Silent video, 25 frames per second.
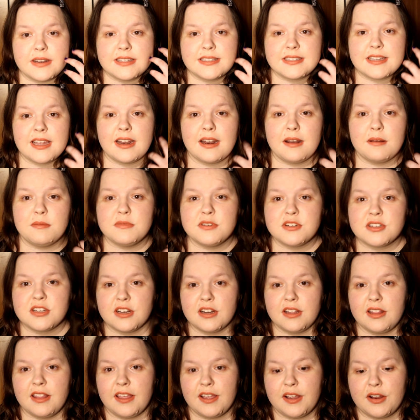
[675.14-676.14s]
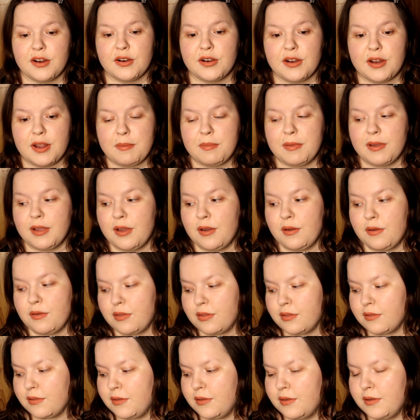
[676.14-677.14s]
I decided I'm just going to like hurry up and go
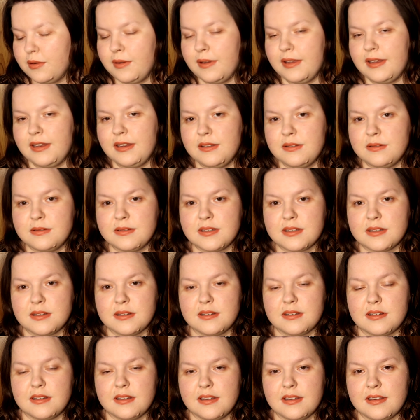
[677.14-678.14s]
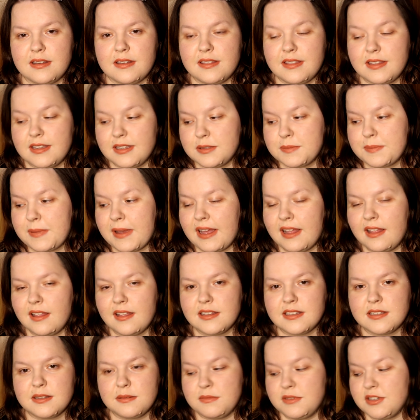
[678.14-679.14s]
through and use uh, uh, these
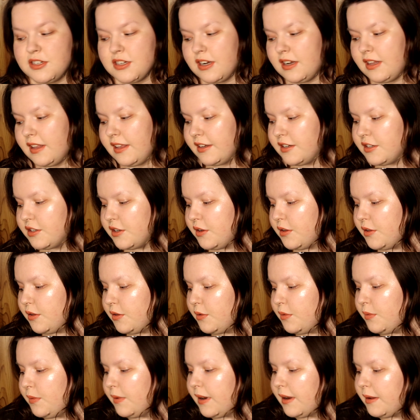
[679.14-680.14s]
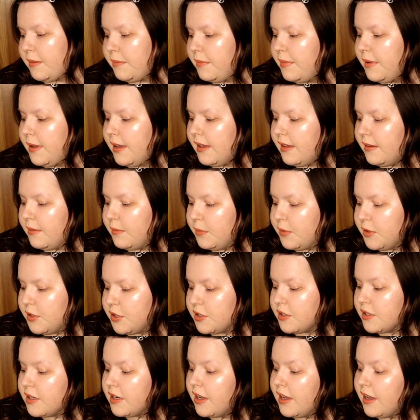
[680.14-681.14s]
palettes. I'm just going to like show you what I'm pick,
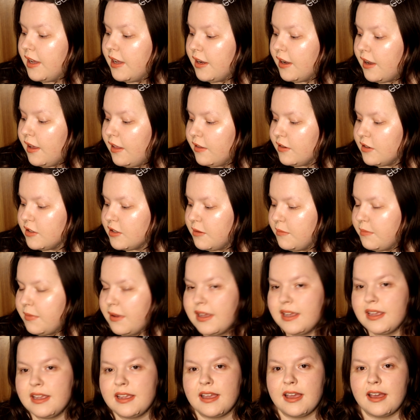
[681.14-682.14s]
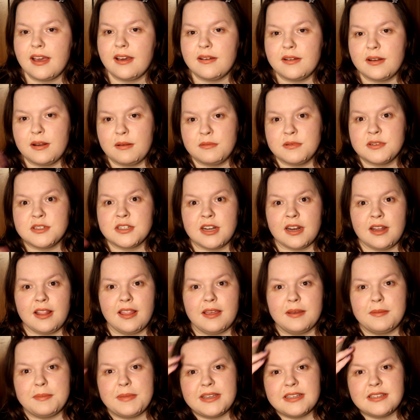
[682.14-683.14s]
which colors I'm picking out and I'm just going to
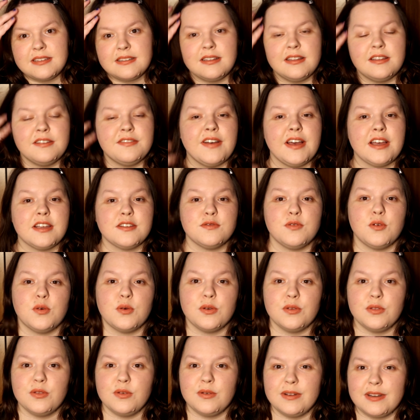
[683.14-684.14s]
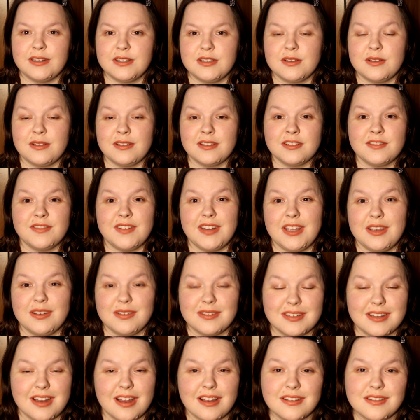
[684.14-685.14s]
like basically fast forward through it so this video
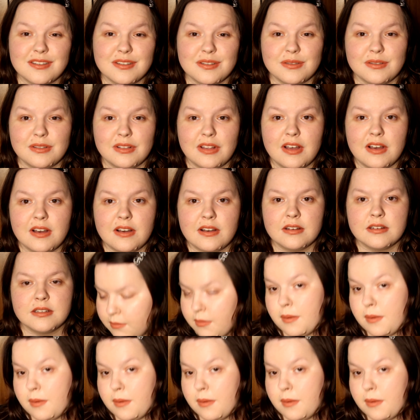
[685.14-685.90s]
is not too long.